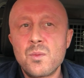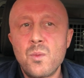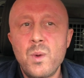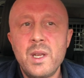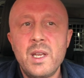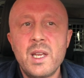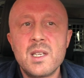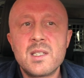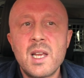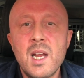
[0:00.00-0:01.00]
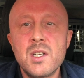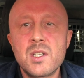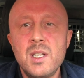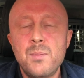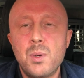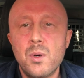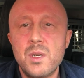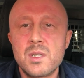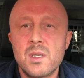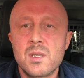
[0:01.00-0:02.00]
we intentionally
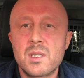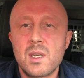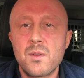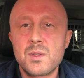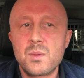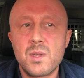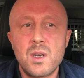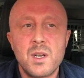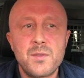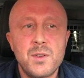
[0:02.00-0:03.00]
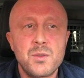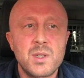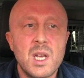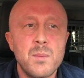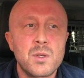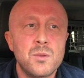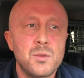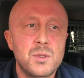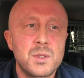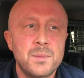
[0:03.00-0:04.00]
poison ourselves with artificial
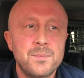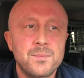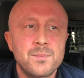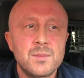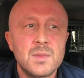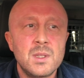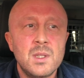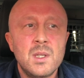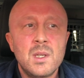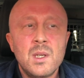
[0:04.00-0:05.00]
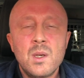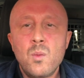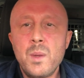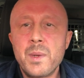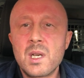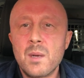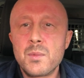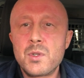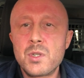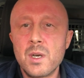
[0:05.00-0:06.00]
chemicals. We
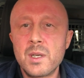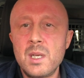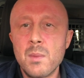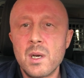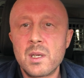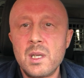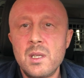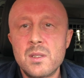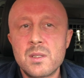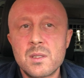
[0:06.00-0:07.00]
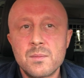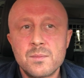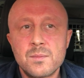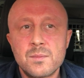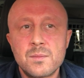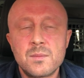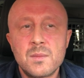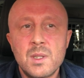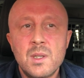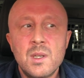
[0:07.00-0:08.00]
become chunky monkeys.
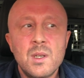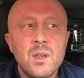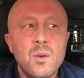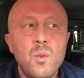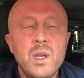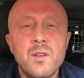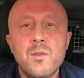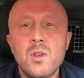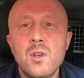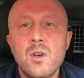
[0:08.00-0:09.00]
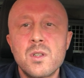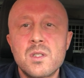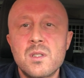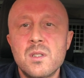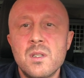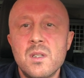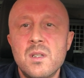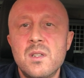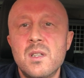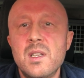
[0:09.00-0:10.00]
We have lost
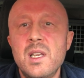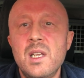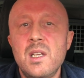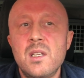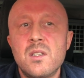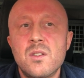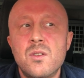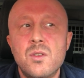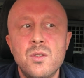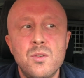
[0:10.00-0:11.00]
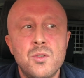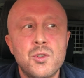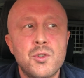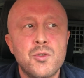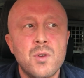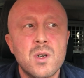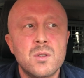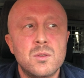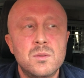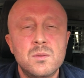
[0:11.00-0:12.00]
the need to
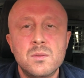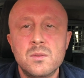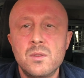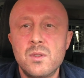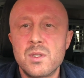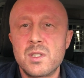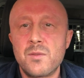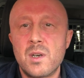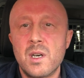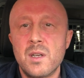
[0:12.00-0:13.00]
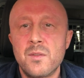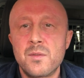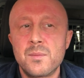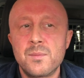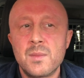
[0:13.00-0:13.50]
struggle to survive.